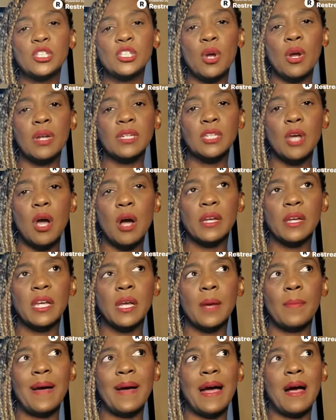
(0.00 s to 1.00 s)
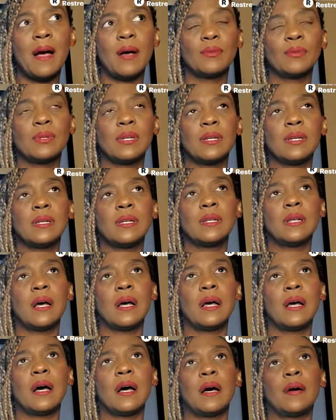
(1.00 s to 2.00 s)
start talking about
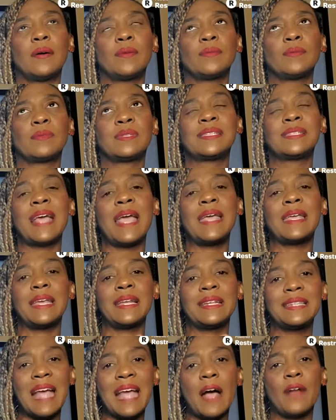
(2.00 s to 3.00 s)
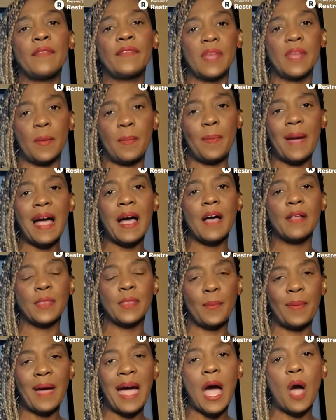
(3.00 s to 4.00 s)
taking down
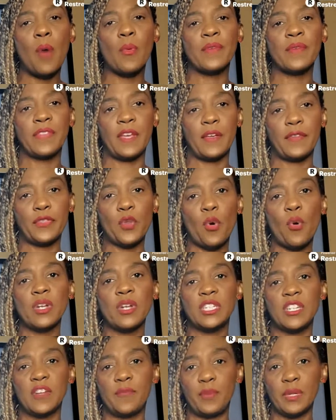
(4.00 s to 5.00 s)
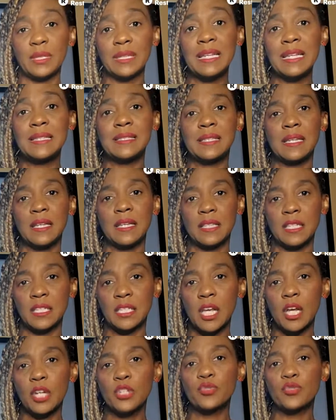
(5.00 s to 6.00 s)
the power and the authority of policing in this
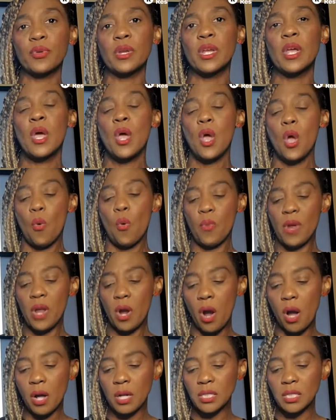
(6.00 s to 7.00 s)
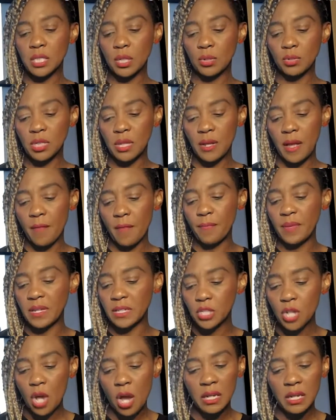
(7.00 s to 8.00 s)
country, we are also to have been
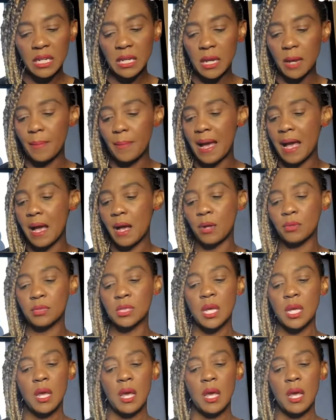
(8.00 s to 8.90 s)
talking about